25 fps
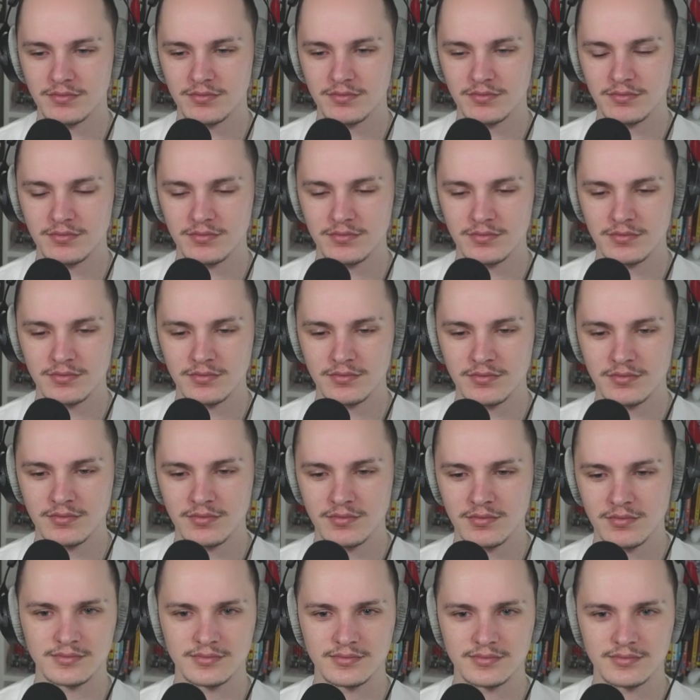
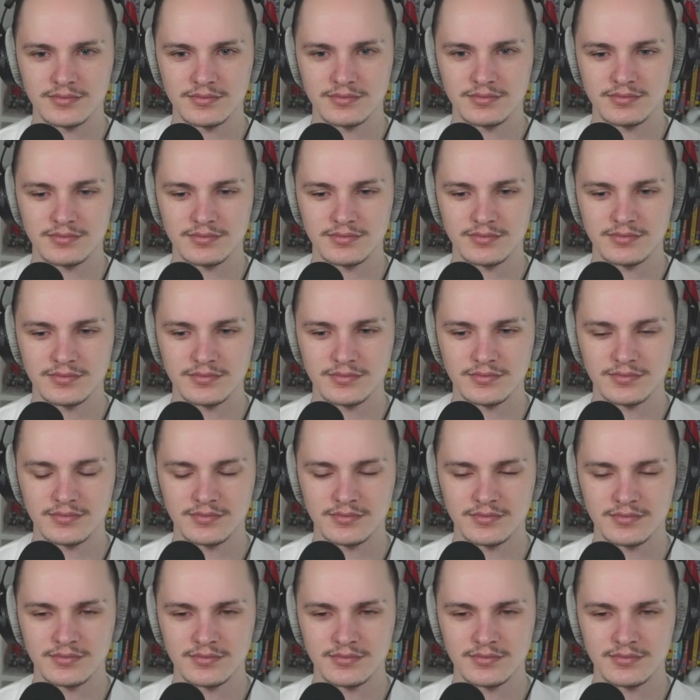Nothing is said.